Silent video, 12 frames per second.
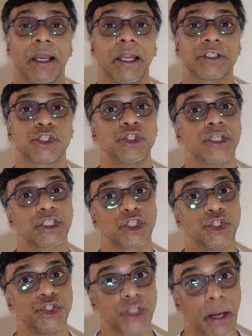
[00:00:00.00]
Let's
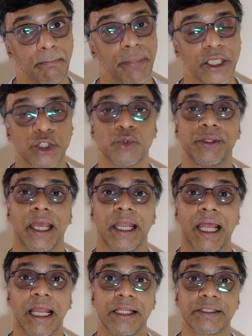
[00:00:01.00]
just jump into the
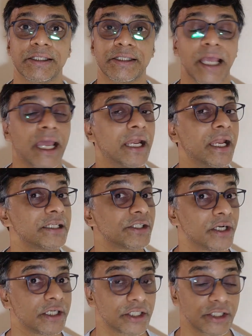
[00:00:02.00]
analysis and
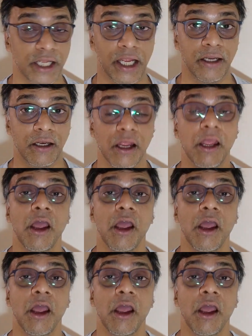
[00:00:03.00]
let's understand